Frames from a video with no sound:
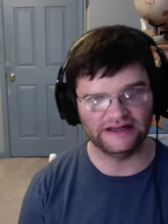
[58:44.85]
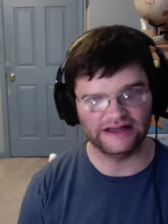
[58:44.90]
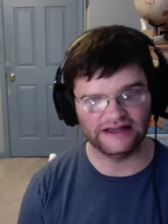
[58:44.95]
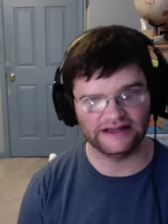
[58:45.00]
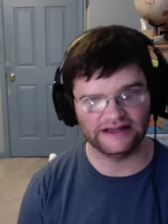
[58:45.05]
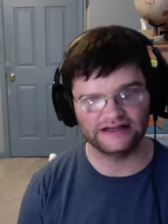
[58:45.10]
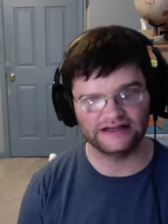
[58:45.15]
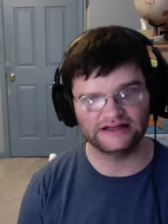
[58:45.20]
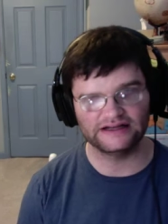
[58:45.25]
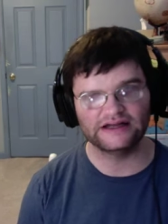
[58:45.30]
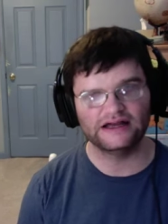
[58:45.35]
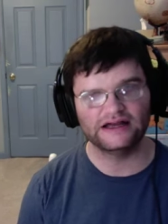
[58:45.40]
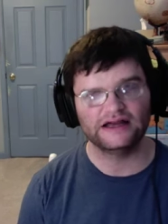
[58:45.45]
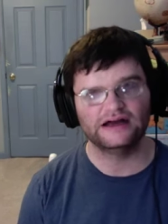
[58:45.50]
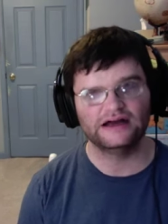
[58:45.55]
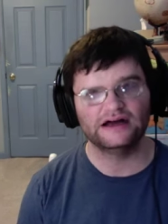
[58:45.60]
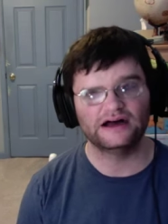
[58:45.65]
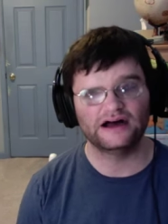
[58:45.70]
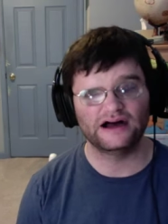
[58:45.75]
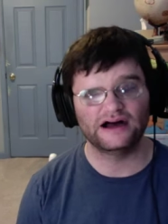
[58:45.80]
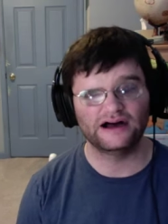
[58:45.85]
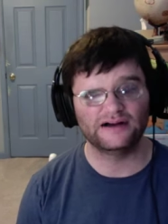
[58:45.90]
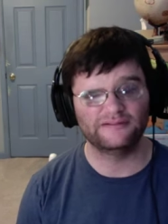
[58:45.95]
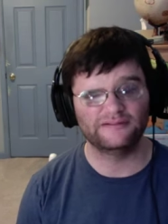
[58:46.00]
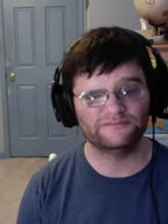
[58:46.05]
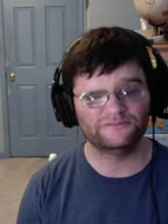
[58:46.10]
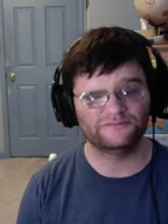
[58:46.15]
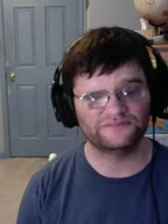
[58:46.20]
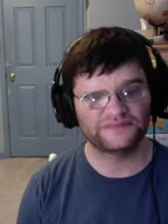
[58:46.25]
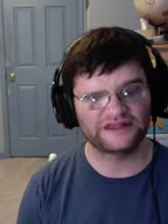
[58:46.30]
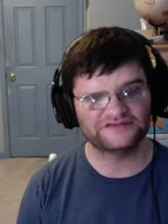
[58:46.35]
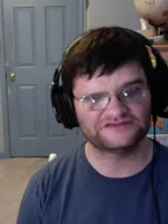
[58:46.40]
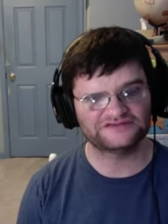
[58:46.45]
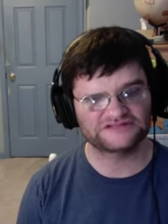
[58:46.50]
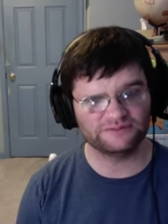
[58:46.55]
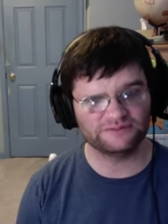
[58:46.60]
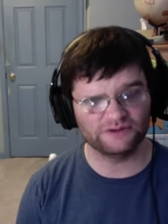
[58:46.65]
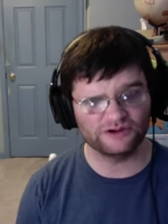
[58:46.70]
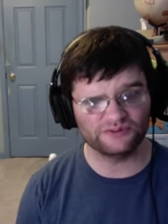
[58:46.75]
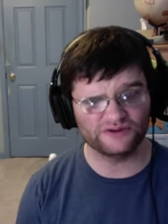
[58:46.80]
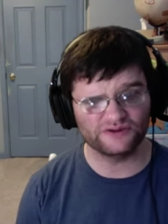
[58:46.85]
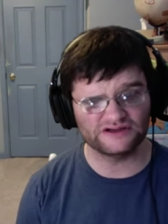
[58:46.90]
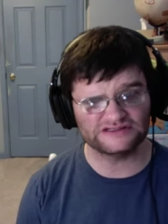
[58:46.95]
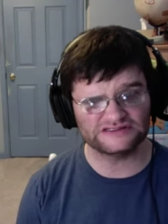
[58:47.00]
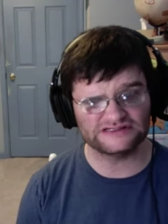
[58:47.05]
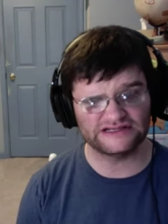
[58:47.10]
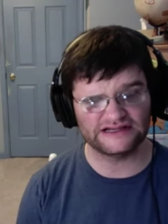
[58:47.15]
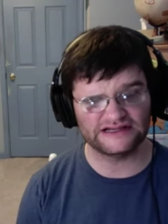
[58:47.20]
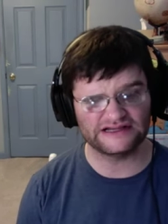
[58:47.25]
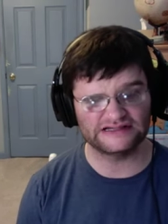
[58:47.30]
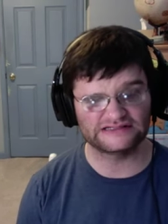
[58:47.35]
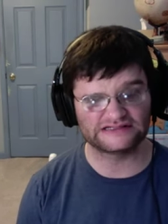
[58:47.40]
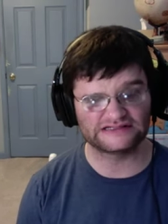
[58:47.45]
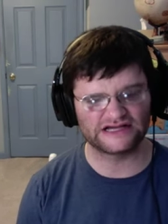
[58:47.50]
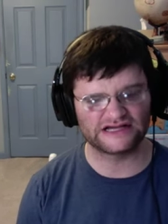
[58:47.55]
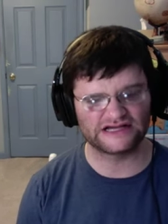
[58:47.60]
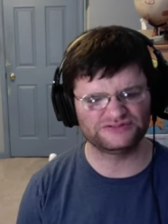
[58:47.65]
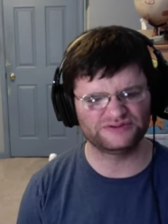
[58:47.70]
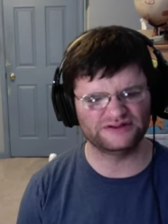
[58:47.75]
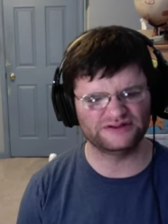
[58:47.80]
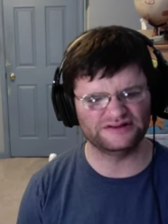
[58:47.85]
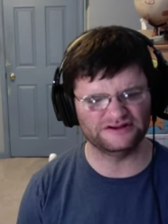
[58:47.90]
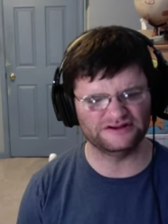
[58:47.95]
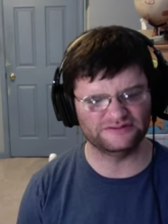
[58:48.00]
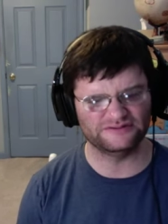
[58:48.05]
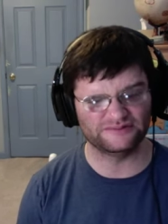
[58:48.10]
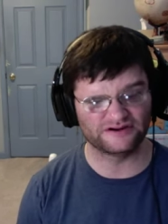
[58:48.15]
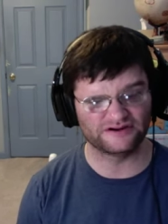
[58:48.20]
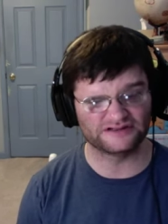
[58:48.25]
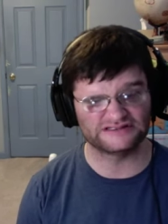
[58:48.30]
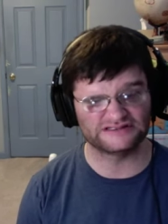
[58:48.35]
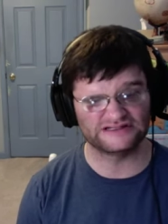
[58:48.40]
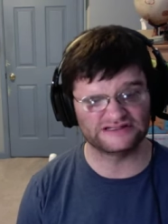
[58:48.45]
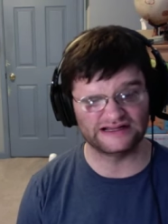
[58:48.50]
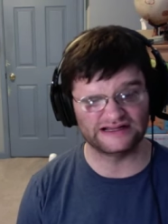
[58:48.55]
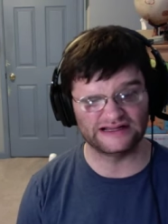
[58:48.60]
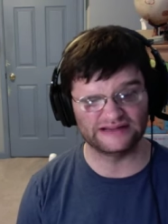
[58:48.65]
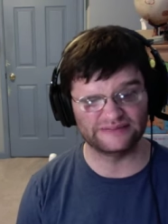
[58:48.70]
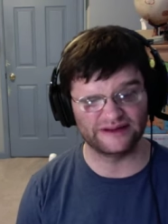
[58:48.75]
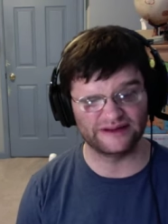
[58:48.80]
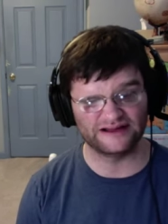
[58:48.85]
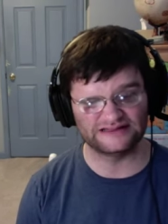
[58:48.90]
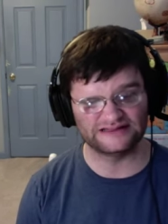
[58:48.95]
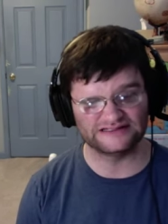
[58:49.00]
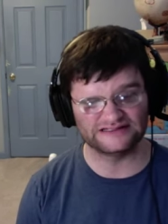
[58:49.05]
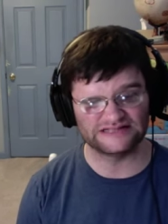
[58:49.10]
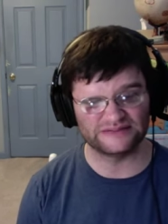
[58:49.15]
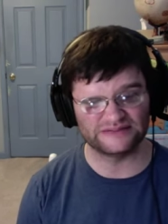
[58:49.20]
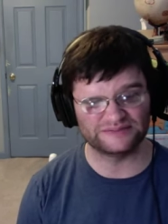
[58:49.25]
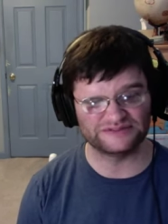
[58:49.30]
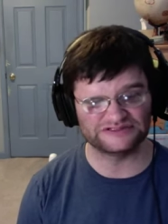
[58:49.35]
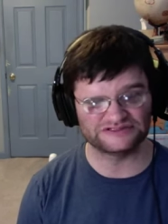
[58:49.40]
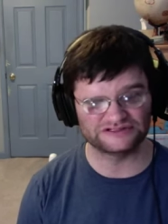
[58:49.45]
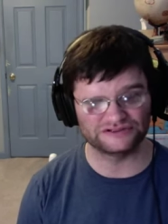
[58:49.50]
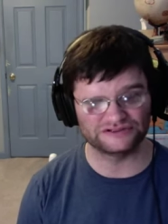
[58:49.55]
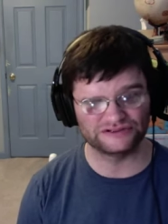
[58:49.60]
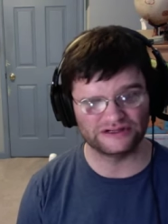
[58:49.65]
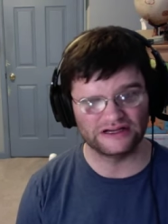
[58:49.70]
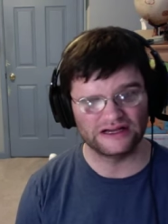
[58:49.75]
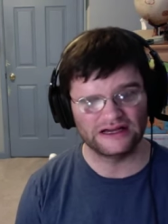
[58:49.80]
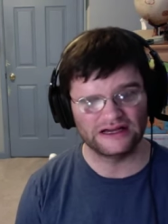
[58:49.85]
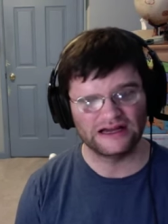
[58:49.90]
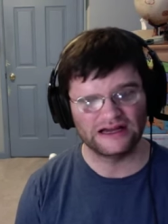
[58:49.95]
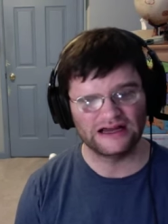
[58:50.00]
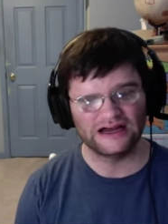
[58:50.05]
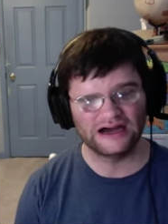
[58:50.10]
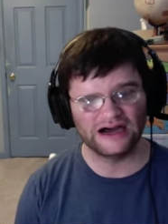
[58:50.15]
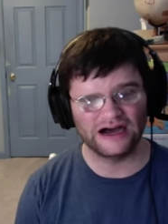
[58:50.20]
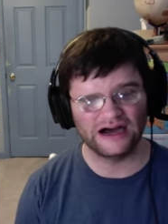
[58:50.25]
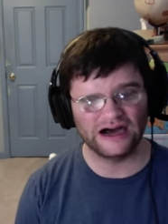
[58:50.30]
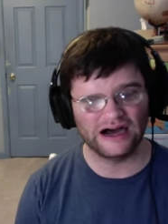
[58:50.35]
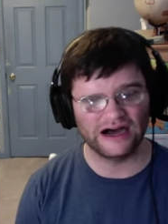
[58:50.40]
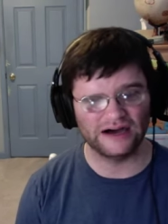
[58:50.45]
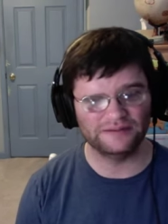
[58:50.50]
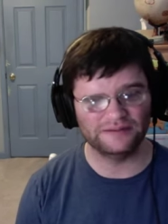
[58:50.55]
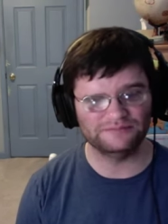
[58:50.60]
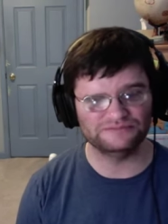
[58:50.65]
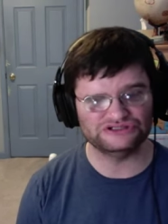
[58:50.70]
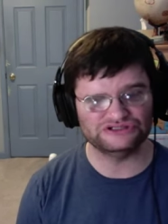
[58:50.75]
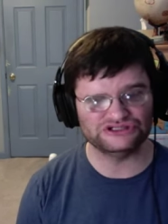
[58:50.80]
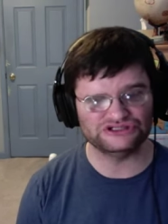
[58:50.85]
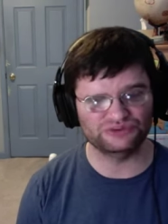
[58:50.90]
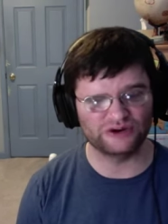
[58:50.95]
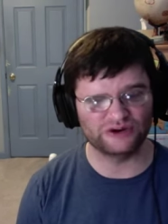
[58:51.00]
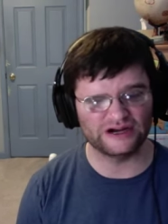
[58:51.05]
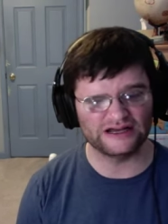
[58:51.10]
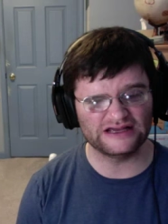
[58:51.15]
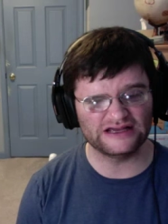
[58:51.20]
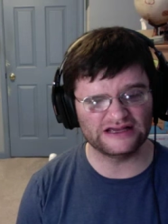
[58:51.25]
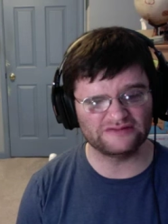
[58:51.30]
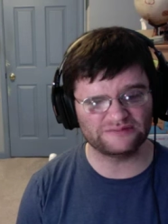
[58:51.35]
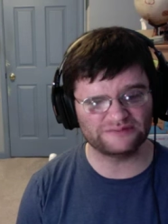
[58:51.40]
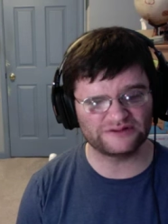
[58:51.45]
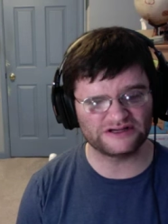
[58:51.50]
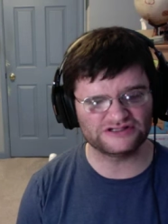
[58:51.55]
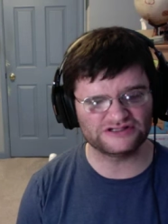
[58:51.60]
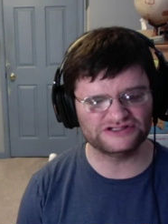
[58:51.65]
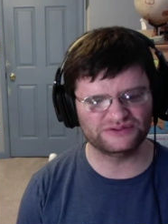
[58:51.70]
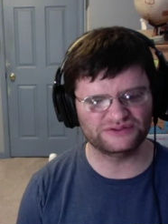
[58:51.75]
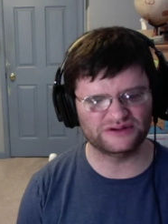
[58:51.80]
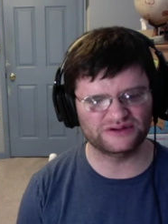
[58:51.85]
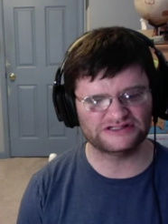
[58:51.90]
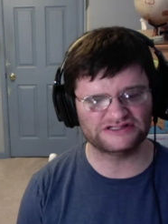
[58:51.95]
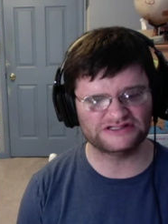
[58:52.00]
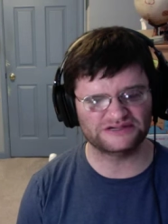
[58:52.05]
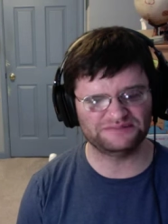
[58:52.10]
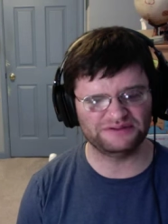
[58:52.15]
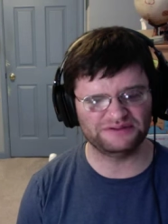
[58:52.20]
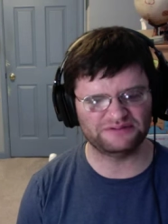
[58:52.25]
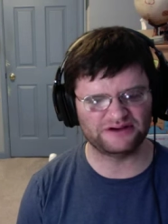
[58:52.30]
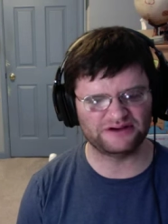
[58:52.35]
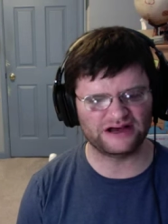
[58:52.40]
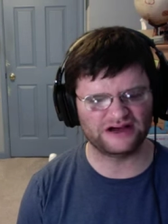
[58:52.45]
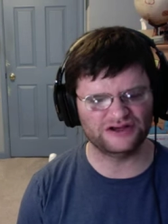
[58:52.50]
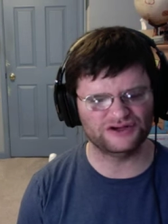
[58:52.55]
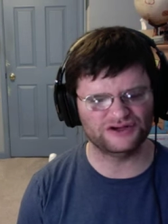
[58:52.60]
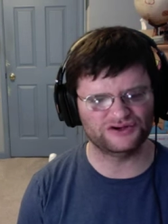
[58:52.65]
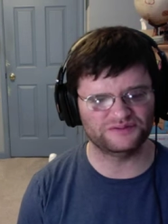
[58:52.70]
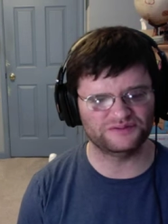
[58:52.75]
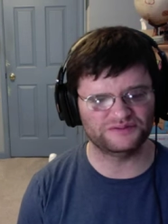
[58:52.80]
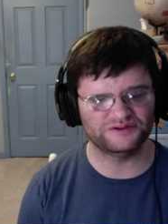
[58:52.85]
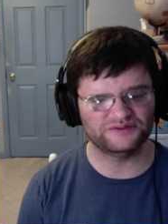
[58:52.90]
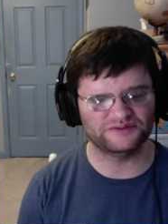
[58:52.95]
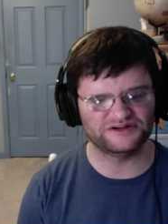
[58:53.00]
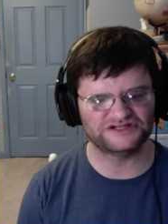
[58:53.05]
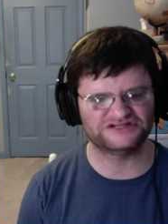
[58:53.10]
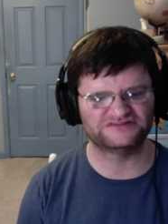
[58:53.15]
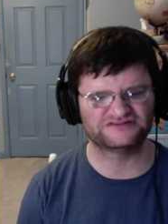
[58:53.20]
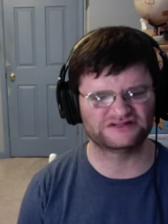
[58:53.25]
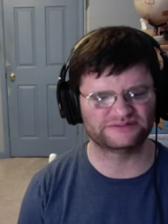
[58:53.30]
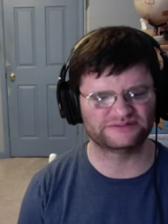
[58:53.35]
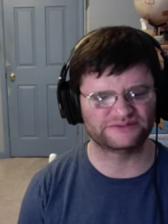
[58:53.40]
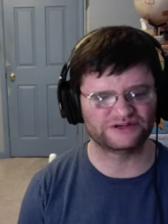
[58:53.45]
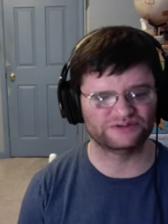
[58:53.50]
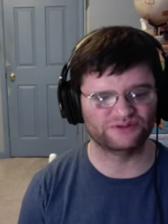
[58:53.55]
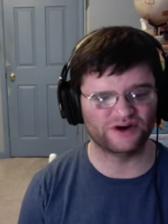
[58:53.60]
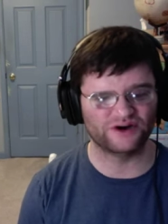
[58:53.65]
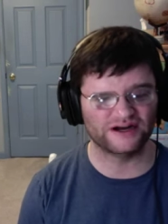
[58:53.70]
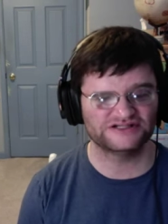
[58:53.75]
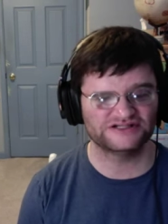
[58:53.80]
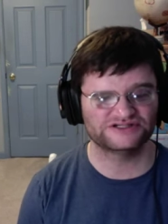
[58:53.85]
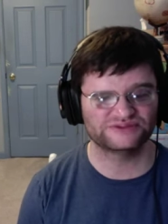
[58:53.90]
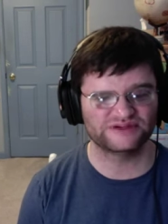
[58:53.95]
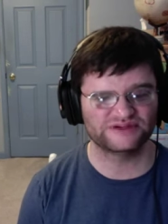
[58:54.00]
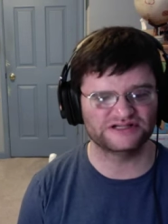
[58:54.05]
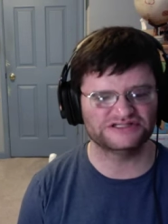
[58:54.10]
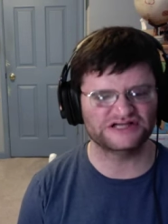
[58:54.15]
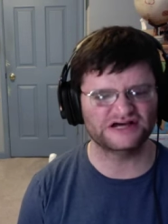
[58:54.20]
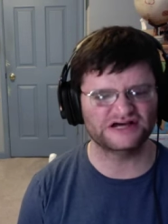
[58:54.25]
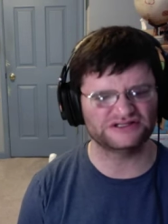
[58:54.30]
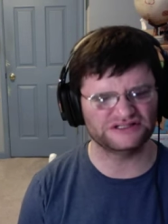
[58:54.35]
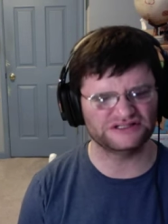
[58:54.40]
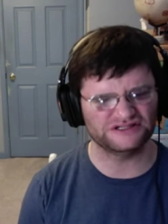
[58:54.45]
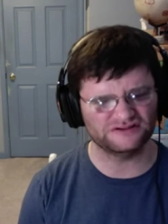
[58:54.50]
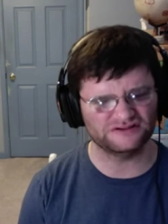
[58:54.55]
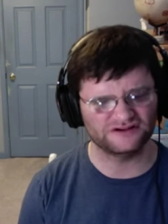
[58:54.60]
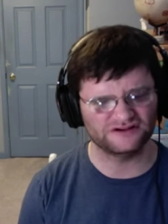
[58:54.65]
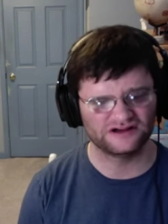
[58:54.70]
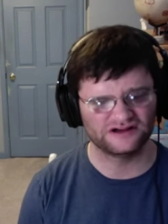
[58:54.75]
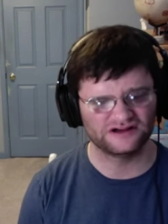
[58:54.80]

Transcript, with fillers: And um, if someone wants to get in touch with you personally about this episode, um, do you want to give a plug? Do you want to tell people how you could be reached if someone wanted to reach out to you?